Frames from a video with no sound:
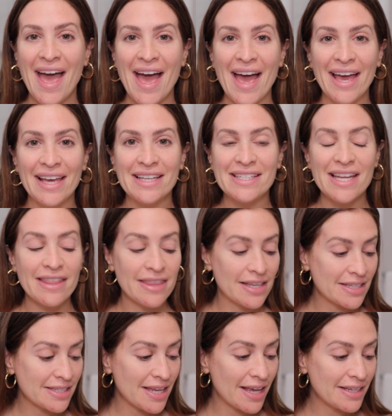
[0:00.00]
And
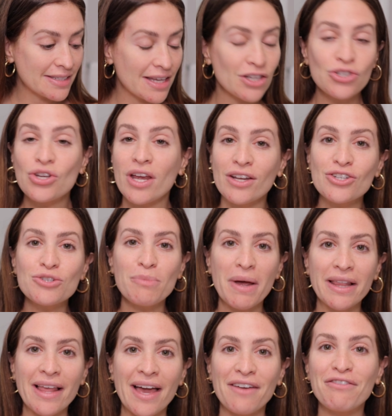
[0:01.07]
this has changed my
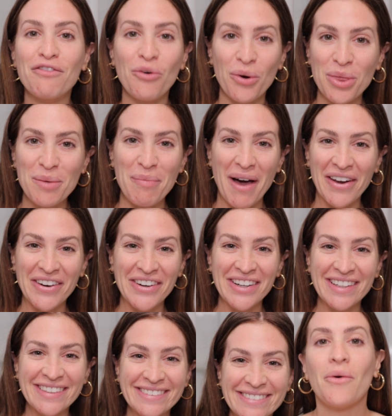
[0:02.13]
life for the better.